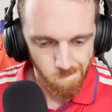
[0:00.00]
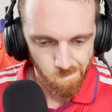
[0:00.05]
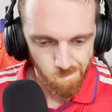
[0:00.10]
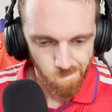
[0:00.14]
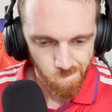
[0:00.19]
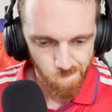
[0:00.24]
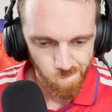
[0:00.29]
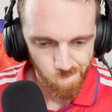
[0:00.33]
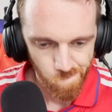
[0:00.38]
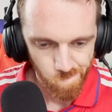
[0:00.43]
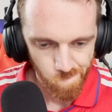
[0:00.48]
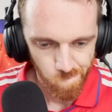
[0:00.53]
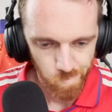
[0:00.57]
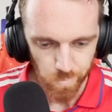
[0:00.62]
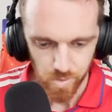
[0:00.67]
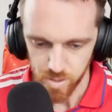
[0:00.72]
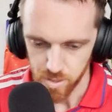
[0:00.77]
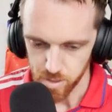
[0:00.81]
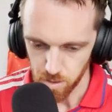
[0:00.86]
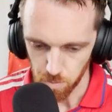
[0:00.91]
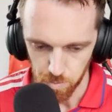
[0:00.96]

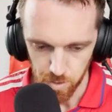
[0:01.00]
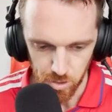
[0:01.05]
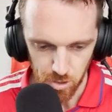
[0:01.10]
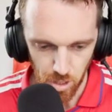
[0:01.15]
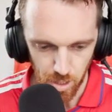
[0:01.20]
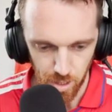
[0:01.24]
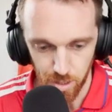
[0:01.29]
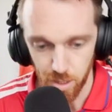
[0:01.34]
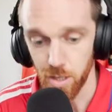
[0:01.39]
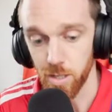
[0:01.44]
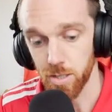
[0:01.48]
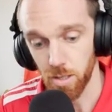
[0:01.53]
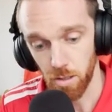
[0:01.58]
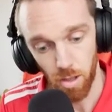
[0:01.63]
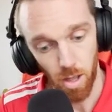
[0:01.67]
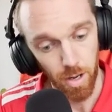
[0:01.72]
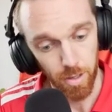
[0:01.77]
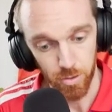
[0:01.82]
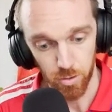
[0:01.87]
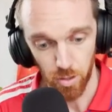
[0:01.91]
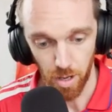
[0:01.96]
Stoneman J, there's a
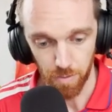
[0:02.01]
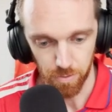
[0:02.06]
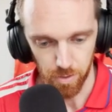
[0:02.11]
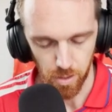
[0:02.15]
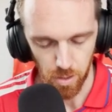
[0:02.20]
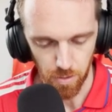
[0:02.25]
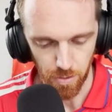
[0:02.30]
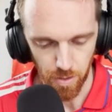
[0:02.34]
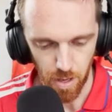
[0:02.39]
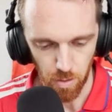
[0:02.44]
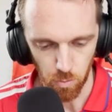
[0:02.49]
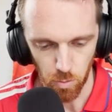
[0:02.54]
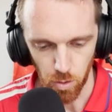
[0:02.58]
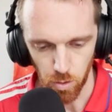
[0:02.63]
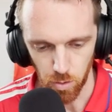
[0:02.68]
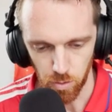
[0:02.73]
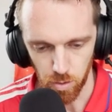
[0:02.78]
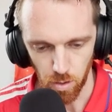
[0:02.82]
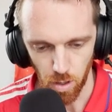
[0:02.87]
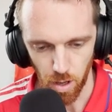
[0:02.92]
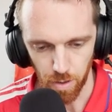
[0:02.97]
lot of traffic on that
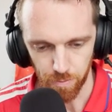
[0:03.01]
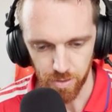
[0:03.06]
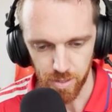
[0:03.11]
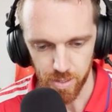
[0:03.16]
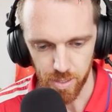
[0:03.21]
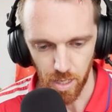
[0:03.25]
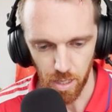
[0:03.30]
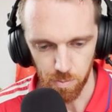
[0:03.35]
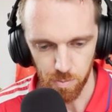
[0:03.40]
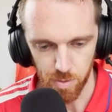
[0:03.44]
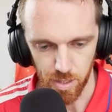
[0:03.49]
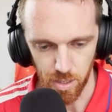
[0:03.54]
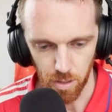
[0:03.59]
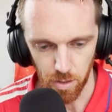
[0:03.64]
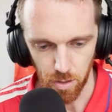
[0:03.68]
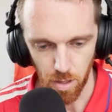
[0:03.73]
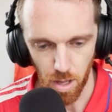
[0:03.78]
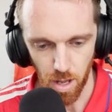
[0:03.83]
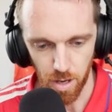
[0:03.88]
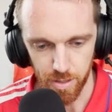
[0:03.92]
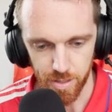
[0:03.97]
road oftentimes, and a
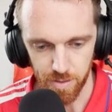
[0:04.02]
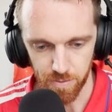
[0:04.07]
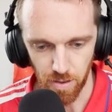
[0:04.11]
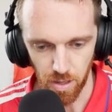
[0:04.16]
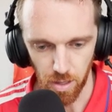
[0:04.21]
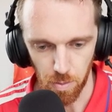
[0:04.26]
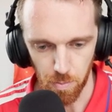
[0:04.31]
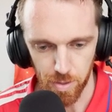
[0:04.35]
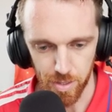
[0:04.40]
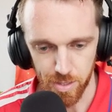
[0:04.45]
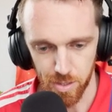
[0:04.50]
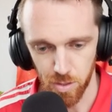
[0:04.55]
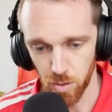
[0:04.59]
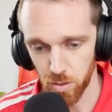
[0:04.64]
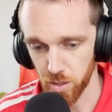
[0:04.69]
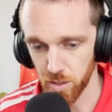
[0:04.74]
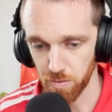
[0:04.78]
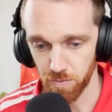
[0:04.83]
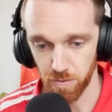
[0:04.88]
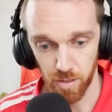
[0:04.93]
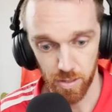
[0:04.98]
lot of development. So it
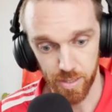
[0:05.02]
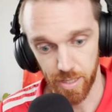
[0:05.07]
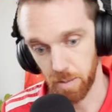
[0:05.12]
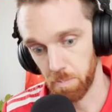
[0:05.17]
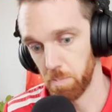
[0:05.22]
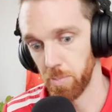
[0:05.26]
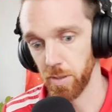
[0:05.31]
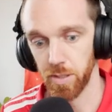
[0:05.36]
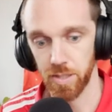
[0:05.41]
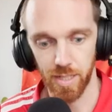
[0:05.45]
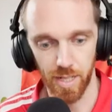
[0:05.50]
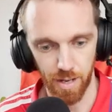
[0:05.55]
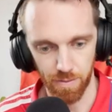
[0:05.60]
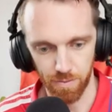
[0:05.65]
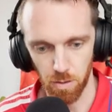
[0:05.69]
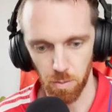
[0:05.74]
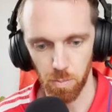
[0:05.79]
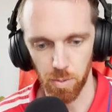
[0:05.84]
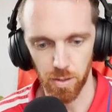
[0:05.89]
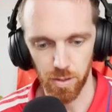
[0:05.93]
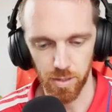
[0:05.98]
just feels like building
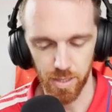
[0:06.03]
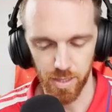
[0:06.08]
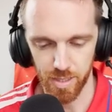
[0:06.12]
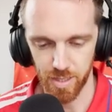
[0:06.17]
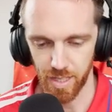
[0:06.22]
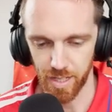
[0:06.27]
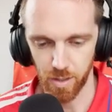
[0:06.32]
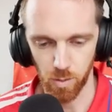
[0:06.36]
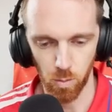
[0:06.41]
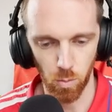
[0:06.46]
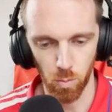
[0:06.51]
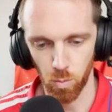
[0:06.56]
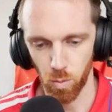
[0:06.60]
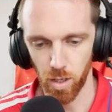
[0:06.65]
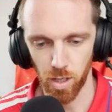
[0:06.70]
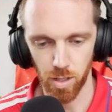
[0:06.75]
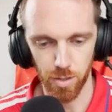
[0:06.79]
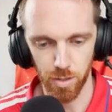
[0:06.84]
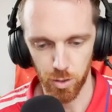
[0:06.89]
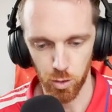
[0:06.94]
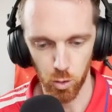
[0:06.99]
after building. Like,
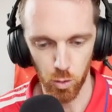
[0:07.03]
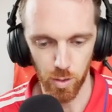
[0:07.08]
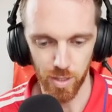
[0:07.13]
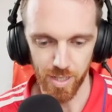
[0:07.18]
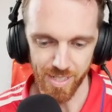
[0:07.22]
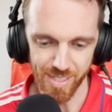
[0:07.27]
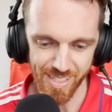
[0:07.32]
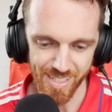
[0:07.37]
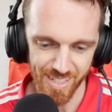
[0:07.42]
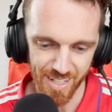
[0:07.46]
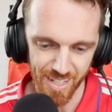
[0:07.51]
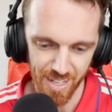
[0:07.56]
where are the trees?